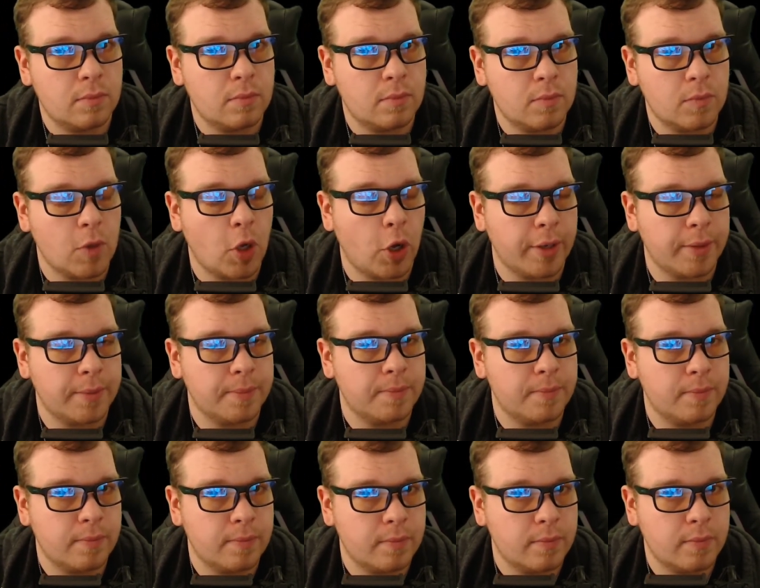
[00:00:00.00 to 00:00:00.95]
All right.
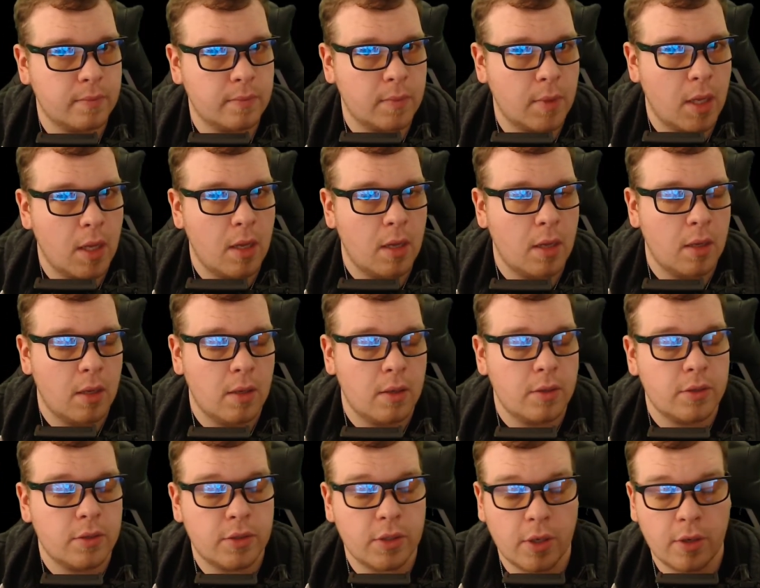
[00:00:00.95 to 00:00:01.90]

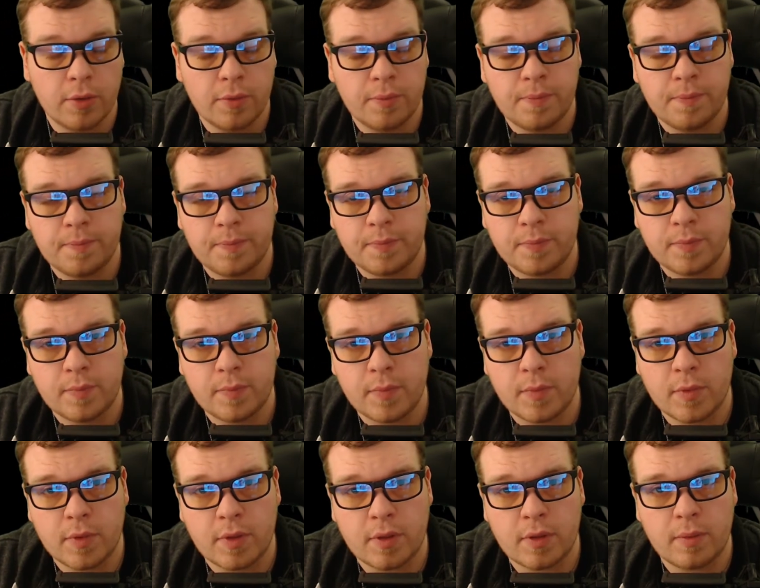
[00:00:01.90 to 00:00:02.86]
So,
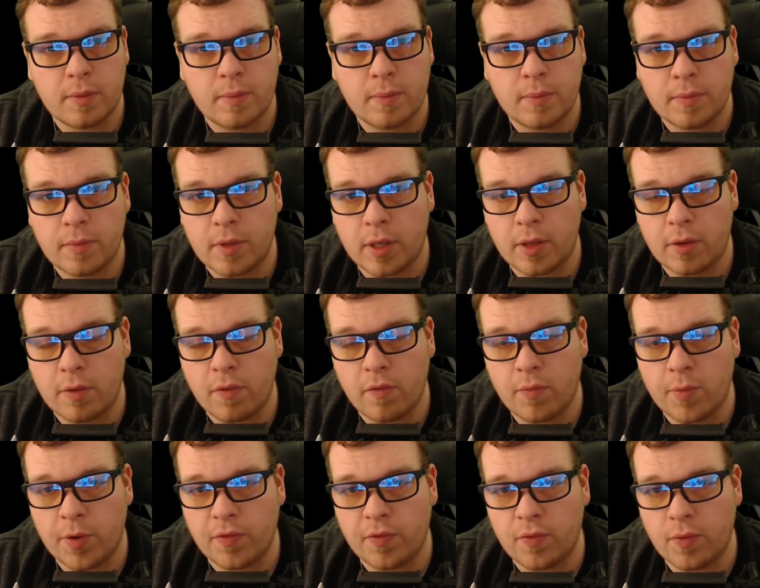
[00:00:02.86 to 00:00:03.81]
thank you
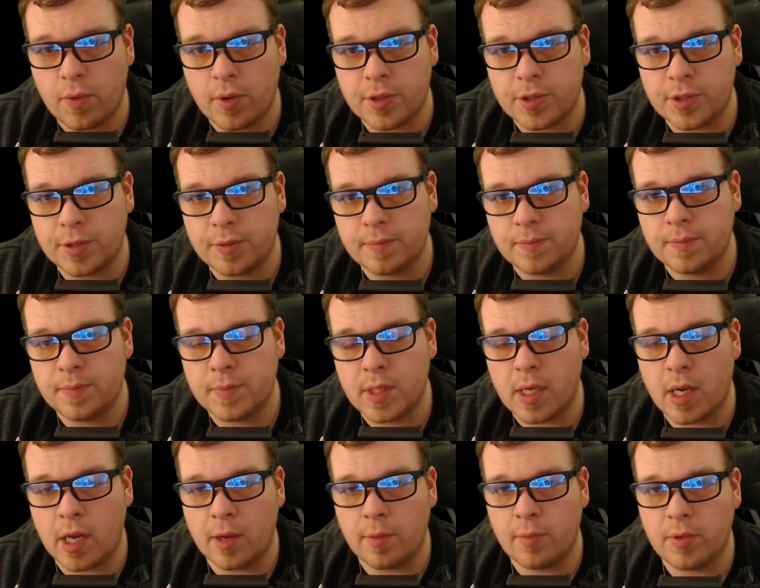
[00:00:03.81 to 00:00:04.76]
everybody for watching.
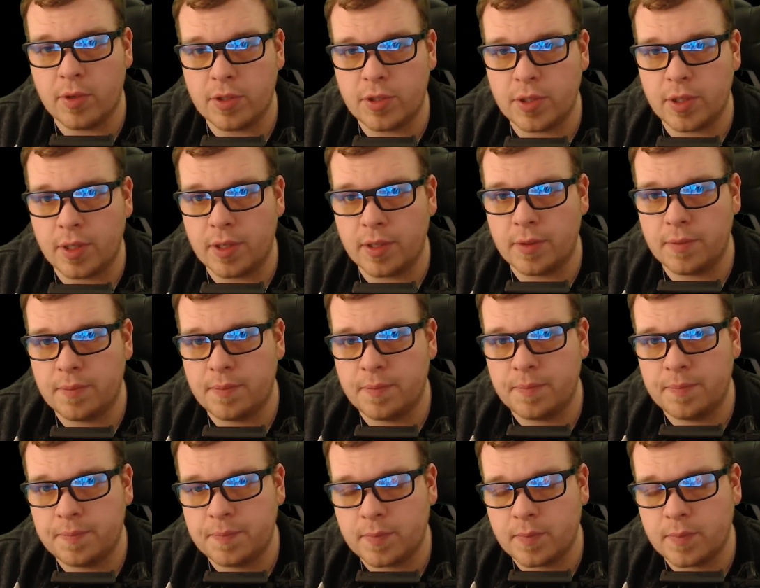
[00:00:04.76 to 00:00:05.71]
I appreciate it.
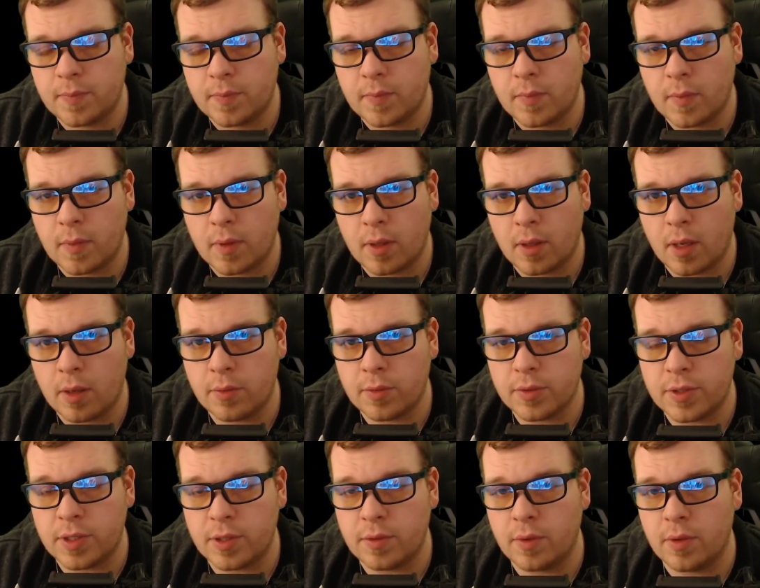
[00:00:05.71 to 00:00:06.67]
I will
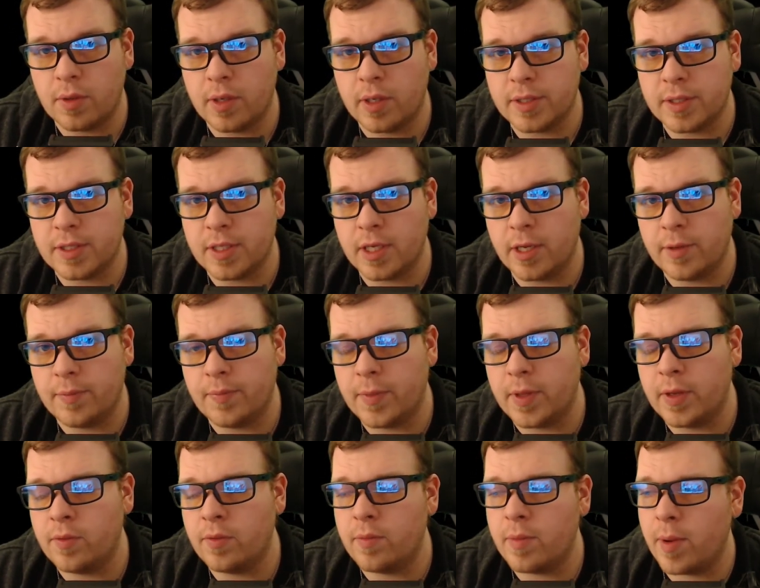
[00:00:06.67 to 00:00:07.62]
see you all next time.
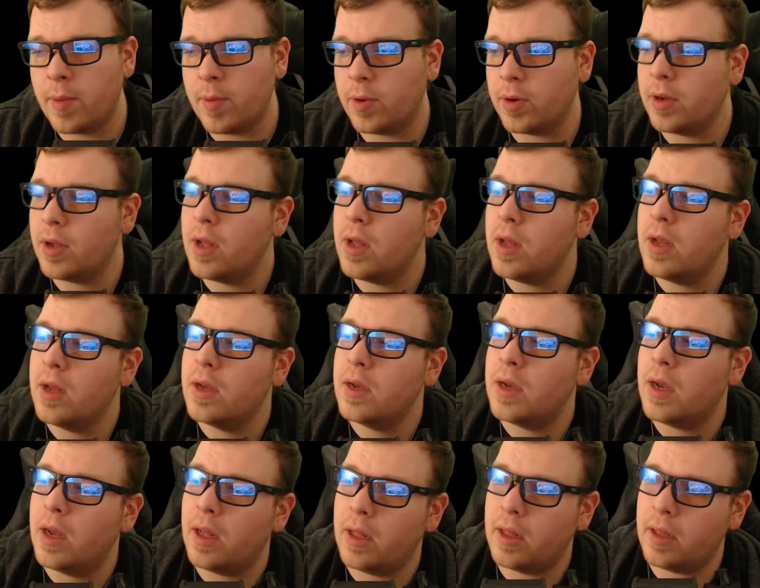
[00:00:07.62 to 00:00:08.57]
And remember,
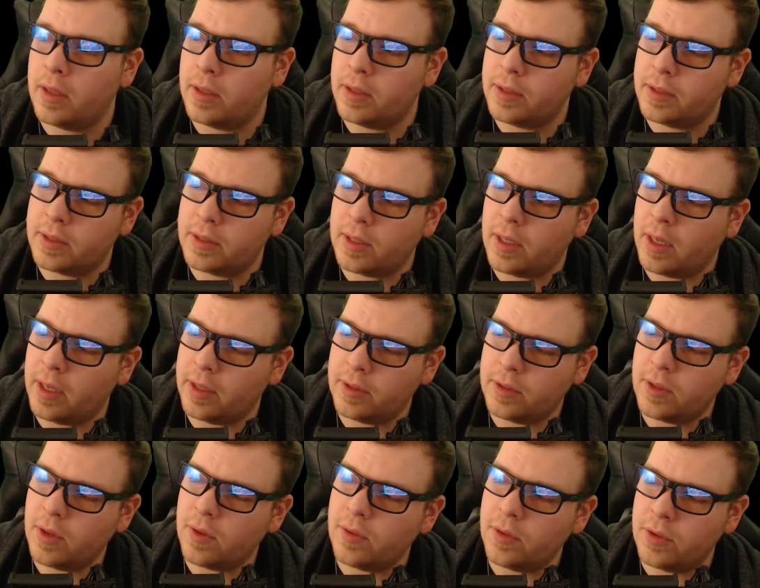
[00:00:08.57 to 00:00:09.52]
I
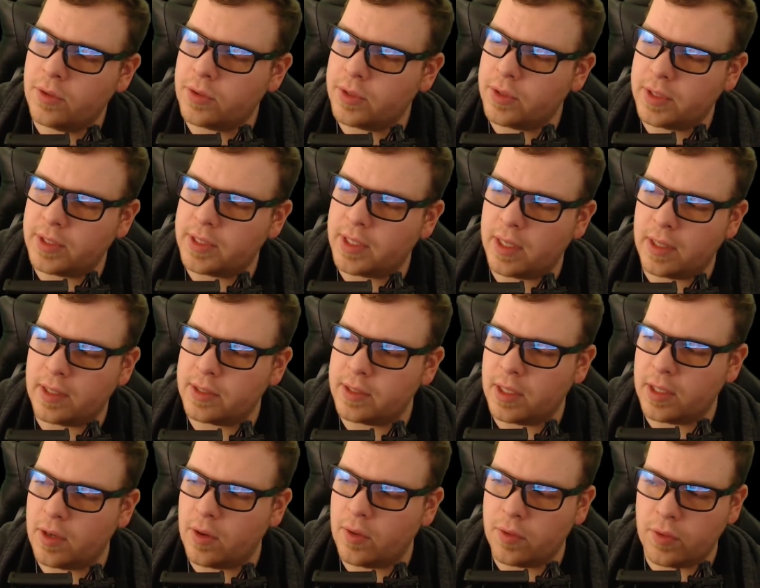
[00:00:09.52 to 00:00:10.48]
don't usually say this and
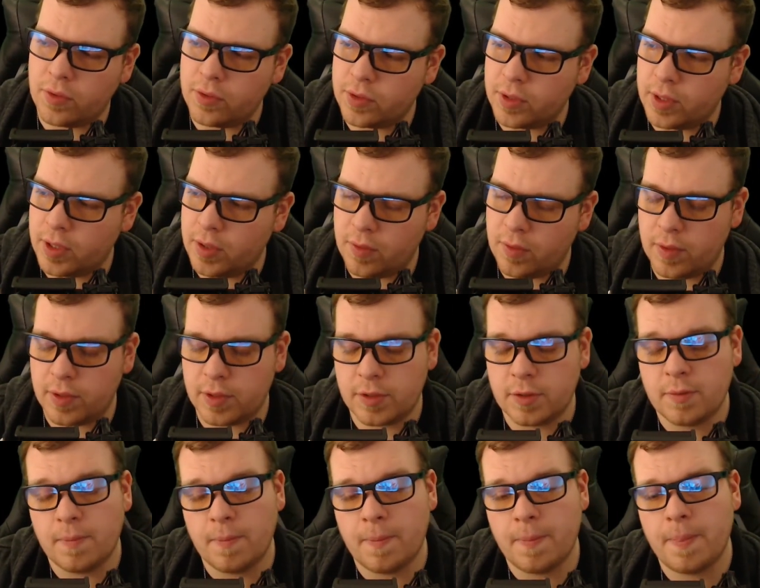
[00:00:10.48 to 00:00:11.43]
I don't usually do this.